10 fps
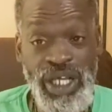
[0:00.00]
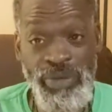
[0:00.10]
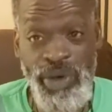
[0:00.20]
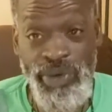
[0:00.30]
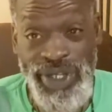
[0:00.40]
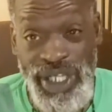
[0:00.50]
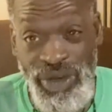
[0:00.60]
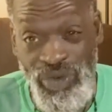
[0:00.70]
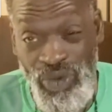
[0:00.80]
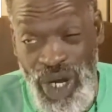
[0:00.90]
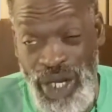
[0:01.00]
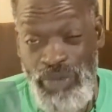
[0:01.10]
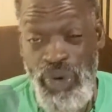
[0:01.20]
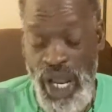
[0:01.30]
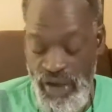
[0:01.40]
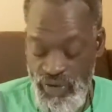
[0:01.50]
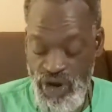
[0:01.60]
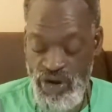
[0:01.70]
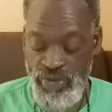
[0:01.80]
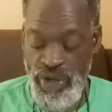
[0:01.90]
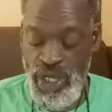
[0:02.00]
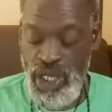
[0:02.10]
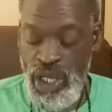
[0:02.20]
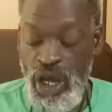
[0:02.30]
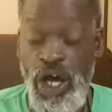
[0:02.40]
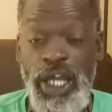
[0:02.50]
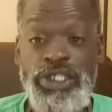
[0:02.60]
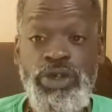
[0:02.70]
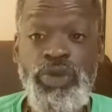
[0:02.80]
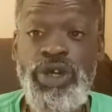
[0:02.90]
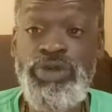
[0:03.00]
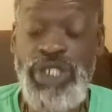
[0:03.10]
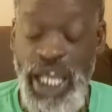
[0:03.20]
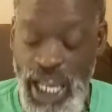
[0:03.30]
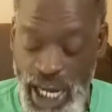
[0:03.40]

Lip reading: I remember we did one proverb. All right, so we on day